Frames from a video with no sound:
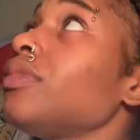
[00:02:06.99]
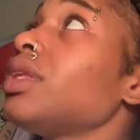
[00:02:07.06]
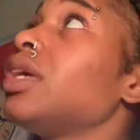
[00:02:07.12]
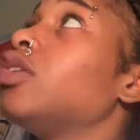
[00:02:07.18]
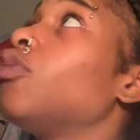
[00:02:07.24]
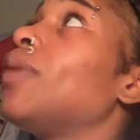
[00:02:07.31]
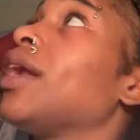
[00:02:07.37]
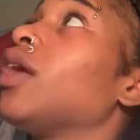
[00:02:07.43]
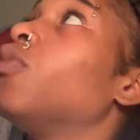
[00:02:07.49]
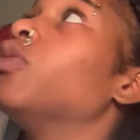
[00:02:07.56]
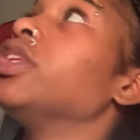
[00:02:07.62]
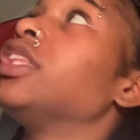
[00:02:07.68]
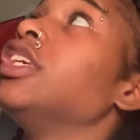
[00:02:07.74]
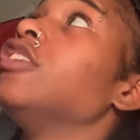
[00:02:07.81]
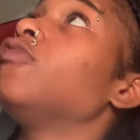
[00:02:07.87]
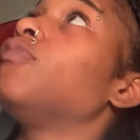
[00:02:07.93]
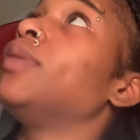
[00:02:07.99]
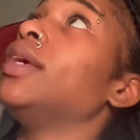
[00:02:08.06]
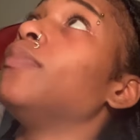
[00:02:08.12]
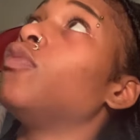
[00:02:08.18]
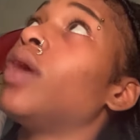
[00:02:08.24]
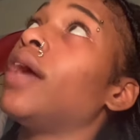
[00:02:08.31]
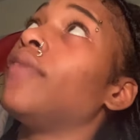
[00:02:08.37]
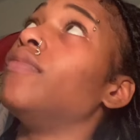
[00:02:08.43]
no matter what these
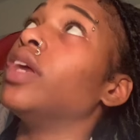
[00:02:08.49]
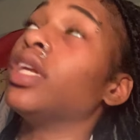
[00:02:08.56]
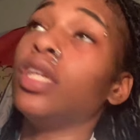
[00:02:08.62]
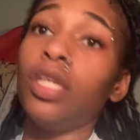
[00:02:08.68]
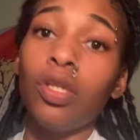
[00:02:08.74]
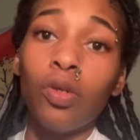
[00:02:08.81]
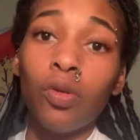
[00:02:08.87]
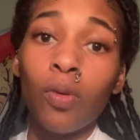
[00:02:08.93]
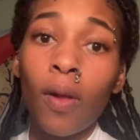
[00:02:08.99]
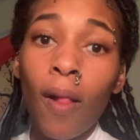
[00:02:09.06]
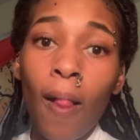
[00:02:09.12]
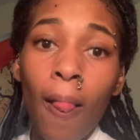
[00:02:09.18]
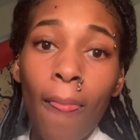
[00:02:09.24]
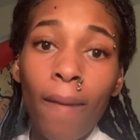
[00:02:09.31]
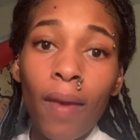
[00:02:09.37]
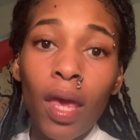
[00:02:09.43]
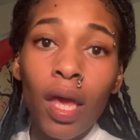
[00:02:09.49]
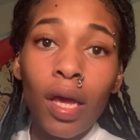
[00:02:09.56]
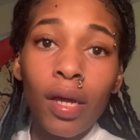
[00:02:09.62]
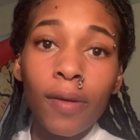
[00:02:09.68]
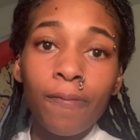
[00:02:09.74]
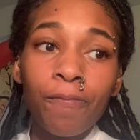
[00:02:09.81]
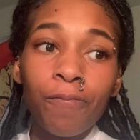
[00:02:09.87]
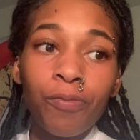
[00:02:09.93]
people have done to you,
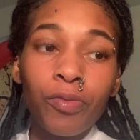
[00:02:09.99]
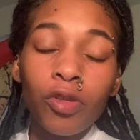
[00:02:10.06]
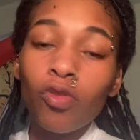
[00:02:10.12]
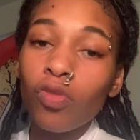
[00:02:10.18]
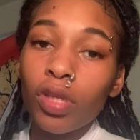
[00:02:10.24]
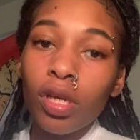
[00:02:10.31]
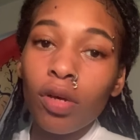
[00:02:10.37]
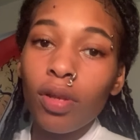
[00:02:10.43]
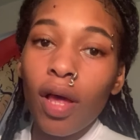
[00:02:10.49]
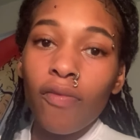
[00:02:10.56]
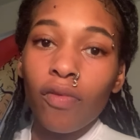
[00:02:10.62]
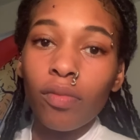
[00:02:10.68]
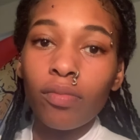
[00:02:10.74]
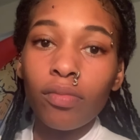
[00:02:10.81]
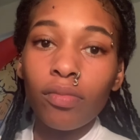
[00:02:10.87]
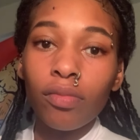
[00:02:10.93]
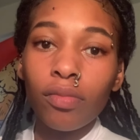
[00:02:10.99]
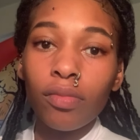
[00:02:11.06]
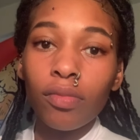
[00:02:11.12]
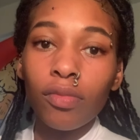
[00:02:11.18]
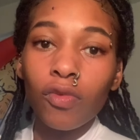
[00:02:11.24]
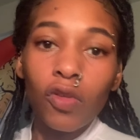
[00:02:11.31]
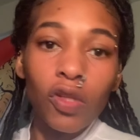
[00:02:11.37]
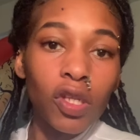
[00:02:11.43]
you still love them.
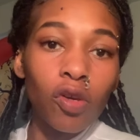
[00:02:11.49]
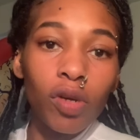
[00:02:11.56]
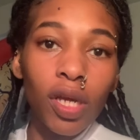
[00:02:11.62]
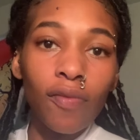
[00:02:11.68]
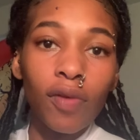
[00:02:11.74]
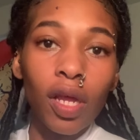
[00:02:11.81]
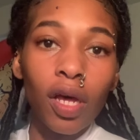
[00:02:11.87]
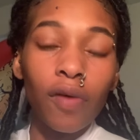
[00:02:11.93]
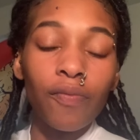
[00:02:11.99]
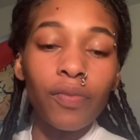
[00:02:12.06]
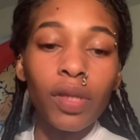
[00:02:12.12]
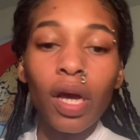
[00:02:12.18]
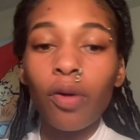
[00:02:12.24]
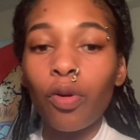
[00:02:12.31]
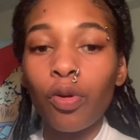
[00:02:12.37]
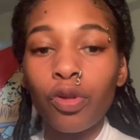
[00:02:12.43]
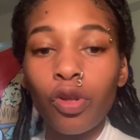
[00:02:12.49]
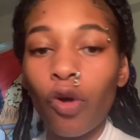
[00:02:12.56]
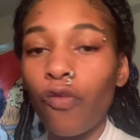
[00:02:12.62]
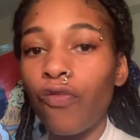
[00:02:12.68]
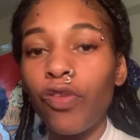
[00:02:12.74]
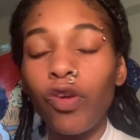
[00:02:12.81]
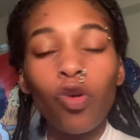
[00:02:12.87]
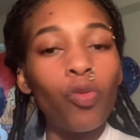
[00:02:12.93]
You still give love. Now, don't
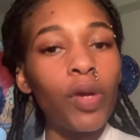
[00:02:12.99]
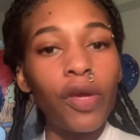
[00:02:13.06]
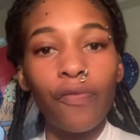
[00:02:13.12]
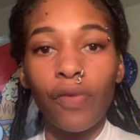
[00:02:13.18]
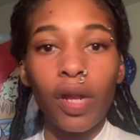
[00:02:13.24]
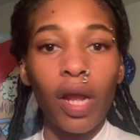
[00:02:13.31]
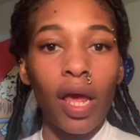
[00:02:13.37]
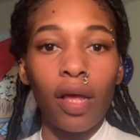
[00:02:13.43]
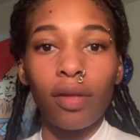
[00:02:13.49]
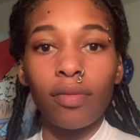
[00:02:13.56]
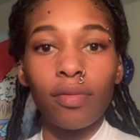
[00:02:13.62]
feel weak for that.